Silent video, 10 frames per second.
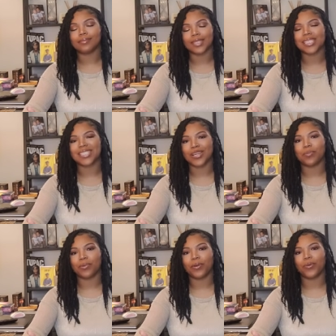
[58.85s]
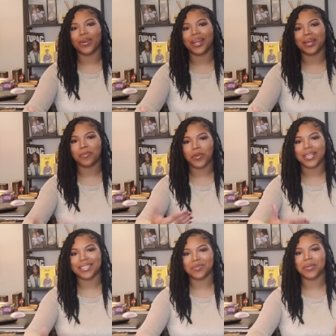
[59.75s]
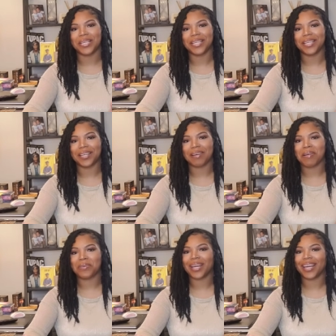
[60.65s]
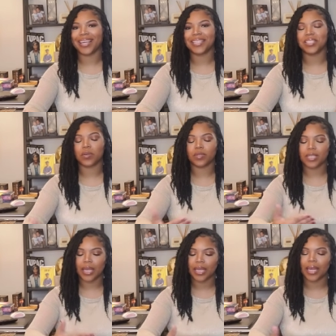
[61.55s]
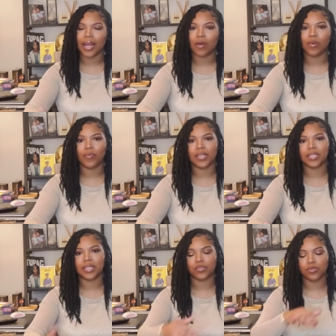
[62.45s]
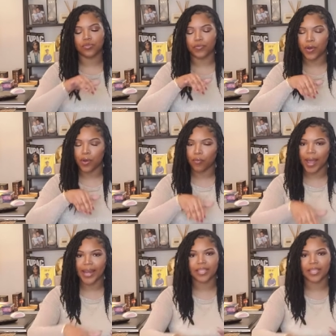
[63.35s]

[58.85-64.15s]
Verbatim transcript: step program week to week. Okay. So take it how it resonates. You should fall right